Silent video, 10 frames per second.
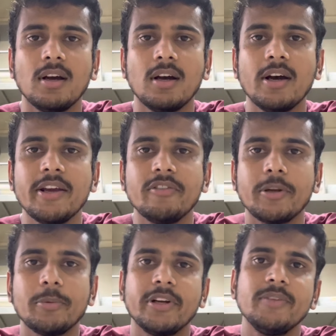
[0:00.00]
Hi
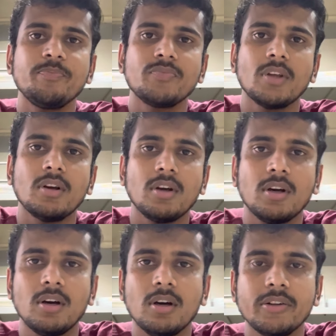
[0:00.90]
everybody,
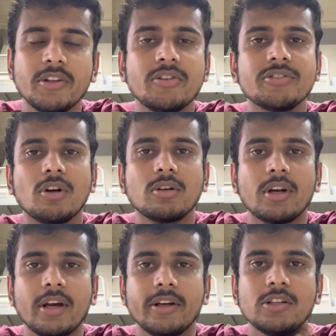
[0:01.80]
this is Dr.
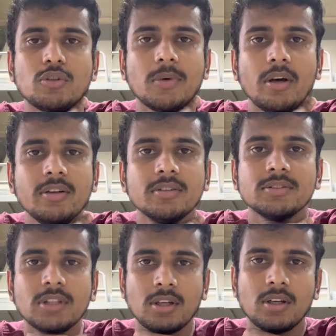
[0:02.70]
Anil Kumar.
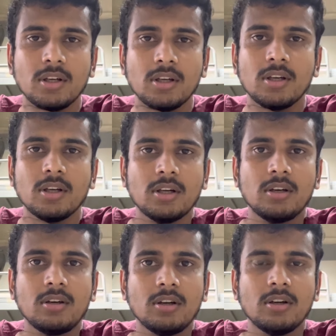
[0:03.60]

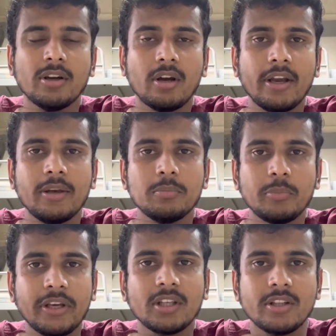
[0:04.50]
I am
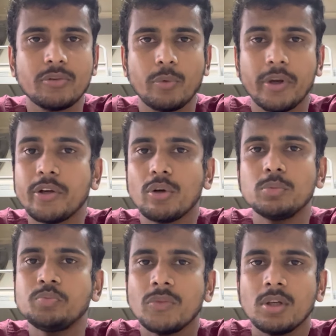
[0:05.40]
making this video
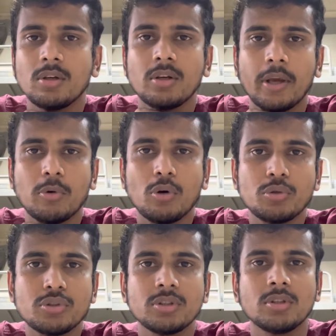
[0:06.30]
about
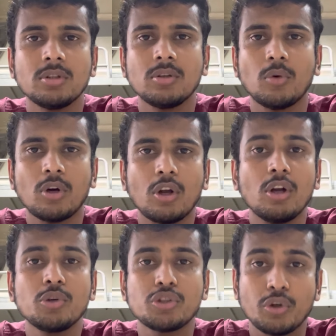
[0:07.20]
what all
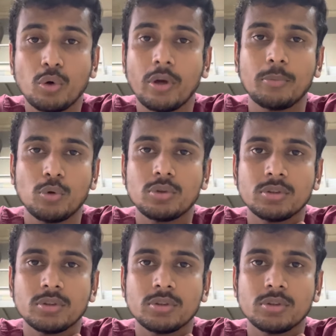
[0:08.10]
you should know about